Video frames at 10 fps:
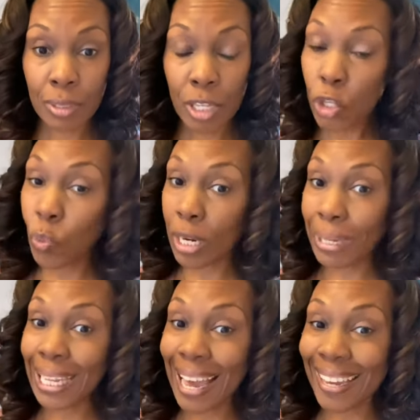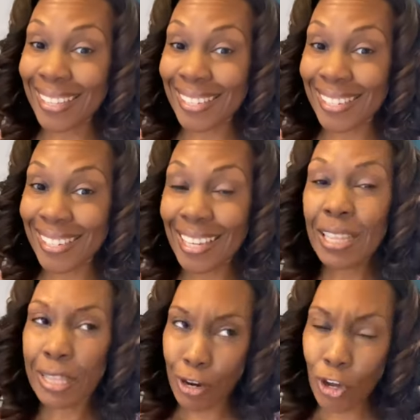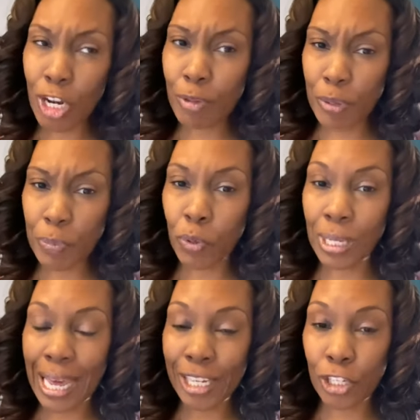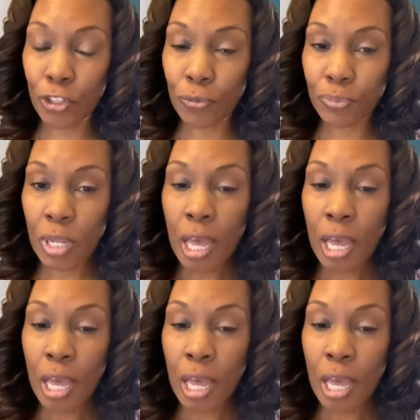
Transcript: You want to be liked. There are going to be people who like you,